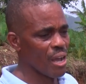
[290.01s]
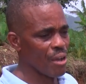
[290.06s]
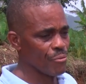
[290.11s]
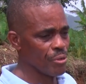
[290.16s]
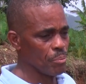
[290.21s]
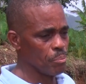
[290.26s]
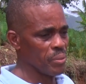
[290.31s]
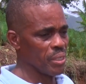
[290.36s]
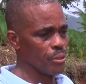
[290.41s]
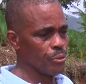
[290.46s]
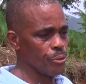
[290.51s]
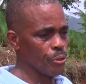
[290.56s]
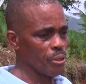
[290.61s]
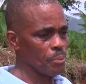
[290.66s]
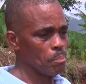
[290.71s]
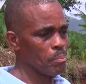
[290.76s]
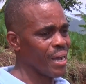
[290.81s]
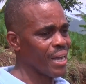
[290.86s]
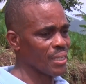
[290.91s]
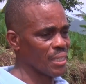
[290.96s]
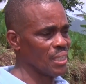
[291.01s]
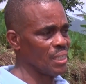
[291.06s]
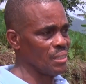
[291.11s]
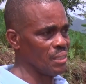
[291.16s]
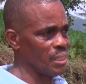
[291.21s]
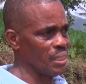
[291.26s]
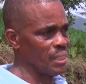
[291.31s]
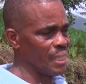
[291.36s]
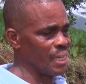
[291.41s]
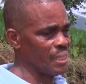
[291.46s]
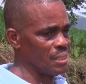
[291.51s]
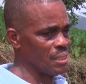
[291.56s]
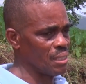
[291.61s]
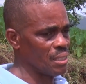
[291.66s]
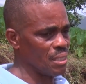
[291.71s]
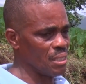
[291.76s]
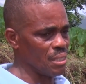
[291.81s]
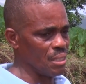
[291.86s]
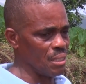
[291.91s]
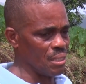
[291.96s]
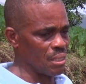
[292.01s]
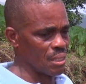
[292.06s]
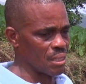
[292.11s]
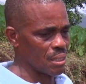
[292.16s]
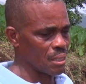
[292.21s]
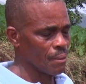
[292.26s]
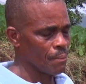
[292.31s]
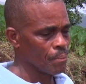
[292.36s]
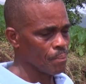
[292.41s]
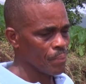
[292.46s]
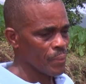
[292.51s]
having been done back in the 90s.